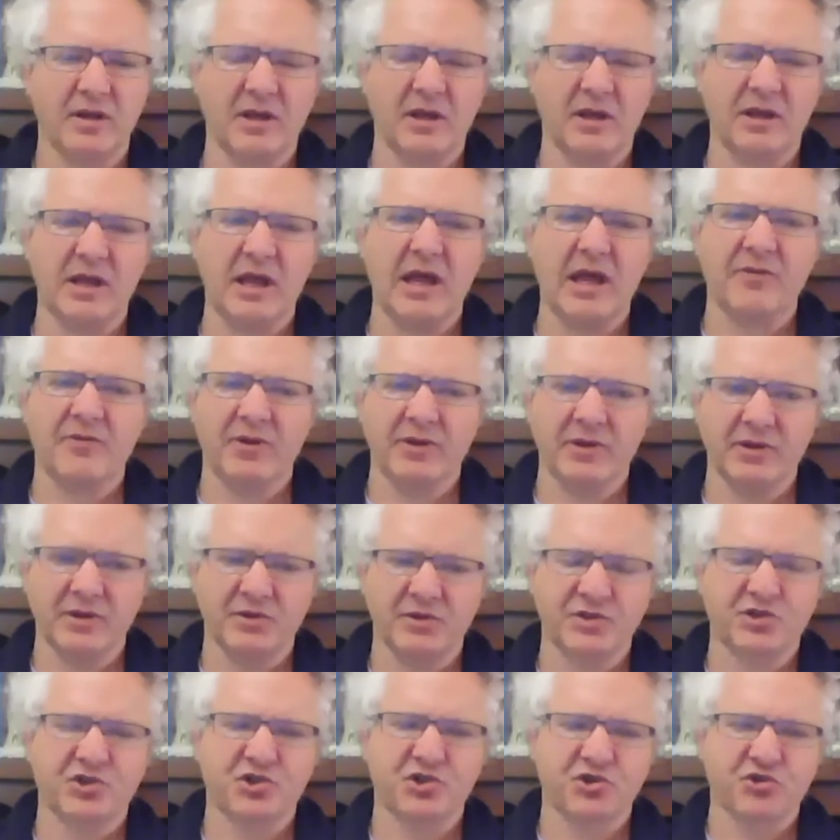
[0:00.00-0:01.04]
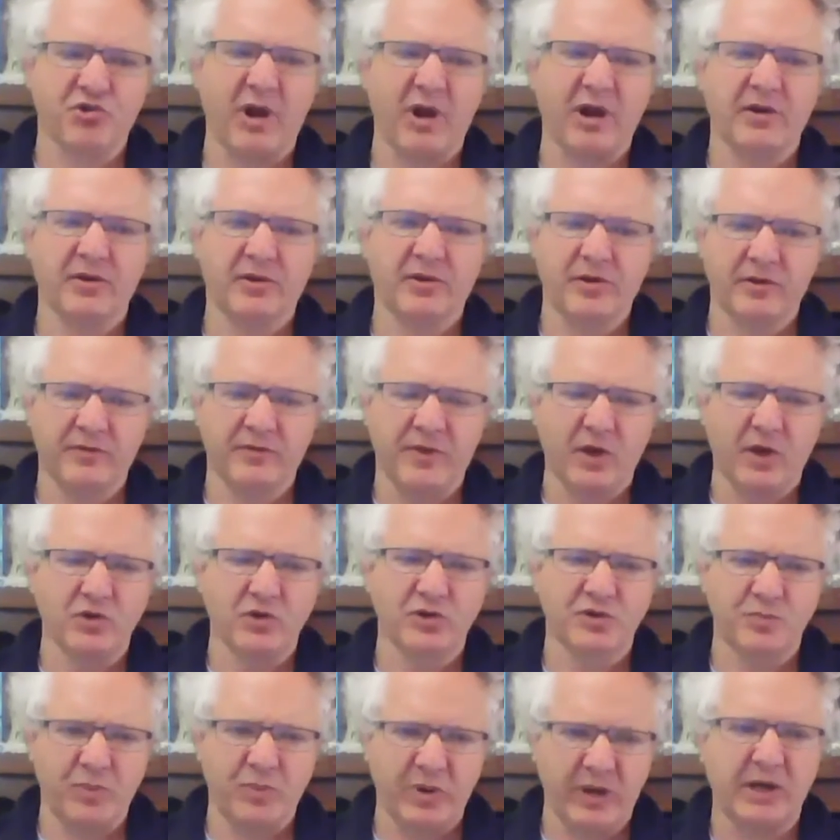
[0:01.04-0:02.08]
And having the strength of
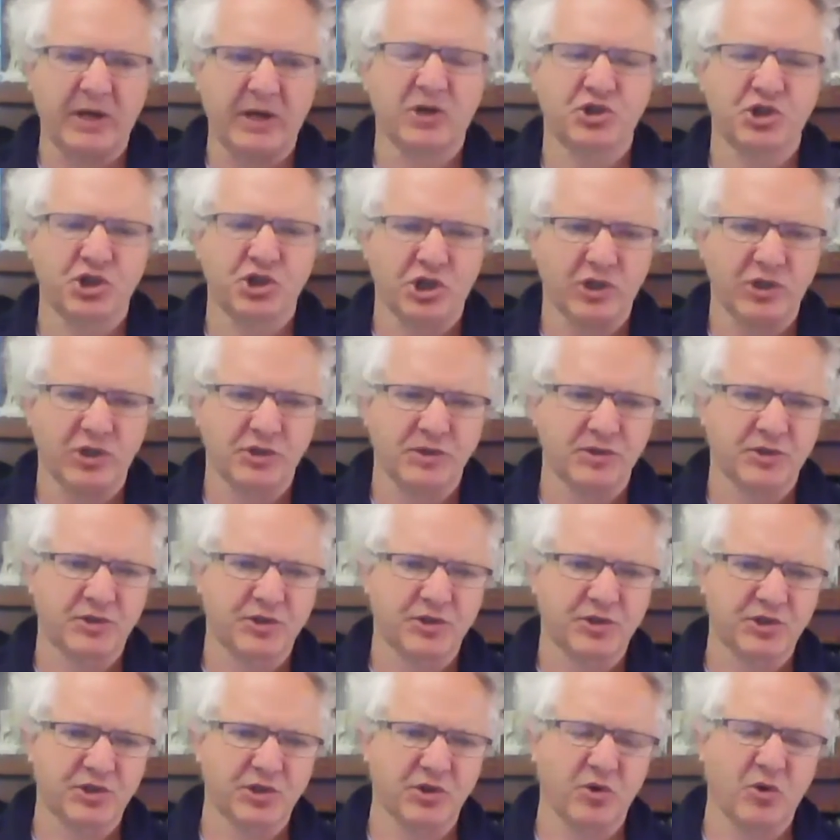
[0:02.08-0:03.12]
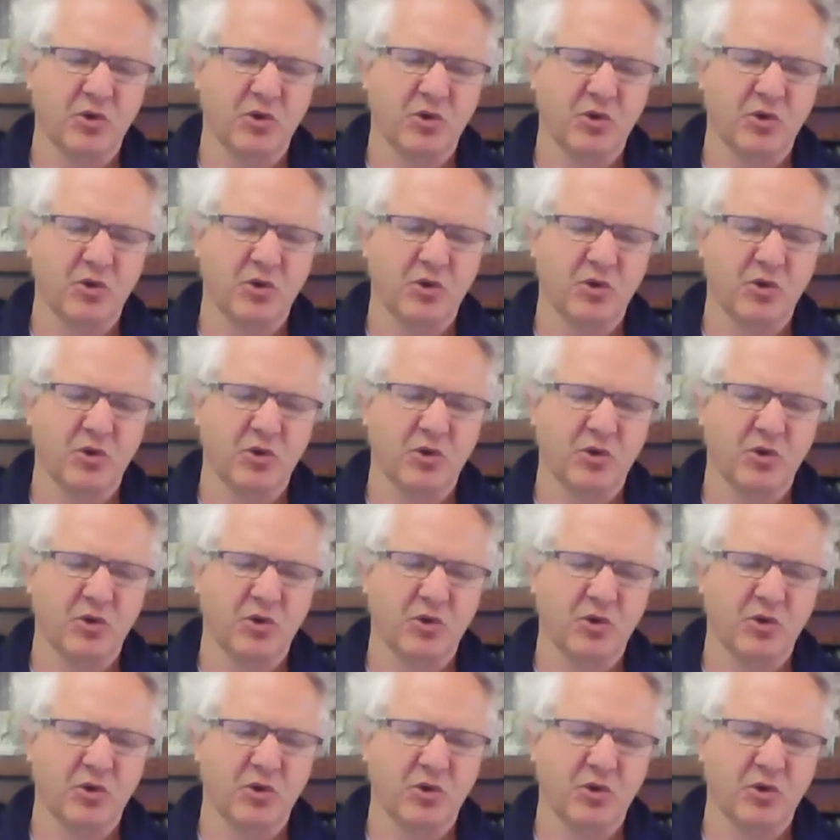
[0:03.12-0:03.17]
those pictures